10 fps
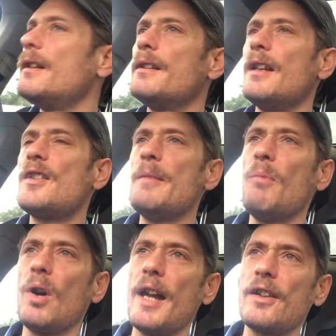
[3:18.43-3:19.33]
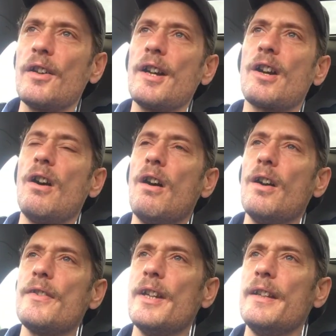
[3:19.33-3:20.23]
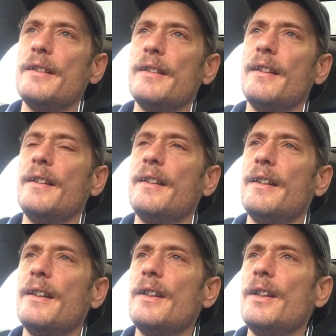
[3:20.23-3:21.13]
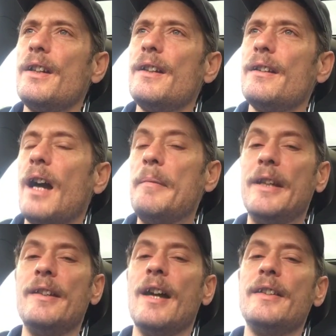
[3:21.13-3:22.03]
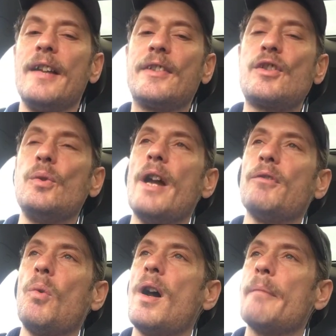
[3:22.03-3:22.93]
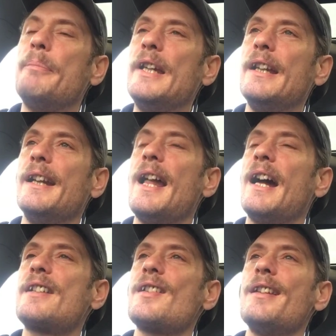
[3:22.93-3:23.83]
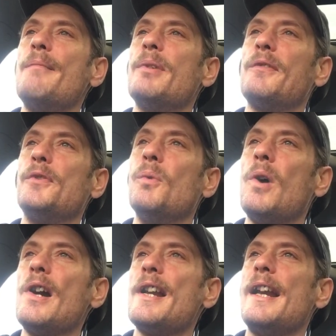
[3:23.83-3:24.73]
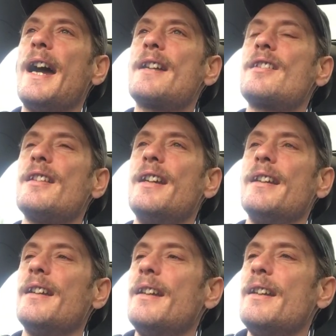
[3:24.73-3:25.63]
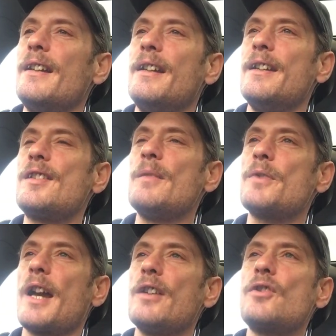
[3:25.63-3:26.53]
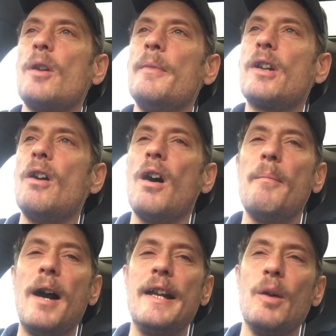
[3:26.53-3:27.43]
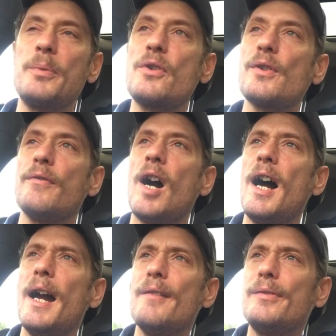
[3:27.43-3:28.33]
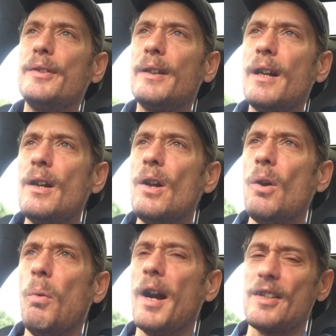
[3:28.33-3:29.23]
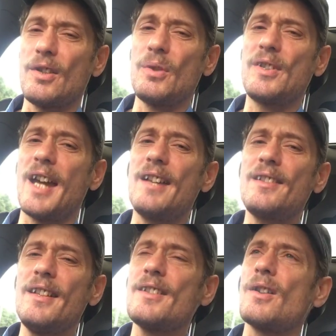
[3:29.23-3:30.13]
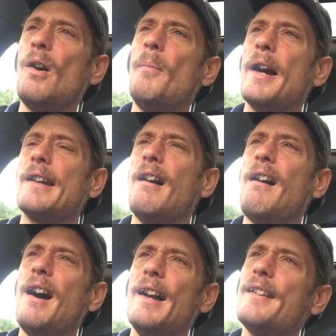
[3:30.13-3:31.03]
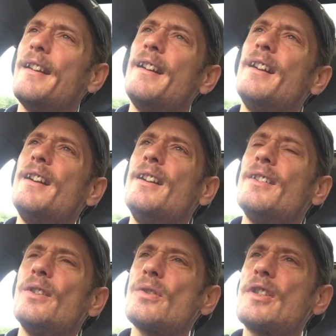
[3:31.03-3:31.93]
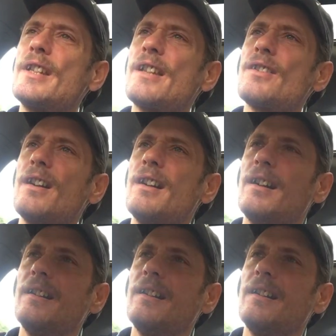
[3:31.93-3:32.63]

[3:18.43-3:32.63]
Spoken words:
They seem more like you're in a car that, I mean, not that you'd ever want to be in an accident, but if you were in an accident, it seems like a German car might help you survive. Whereas those Teslas, oh my God, those things are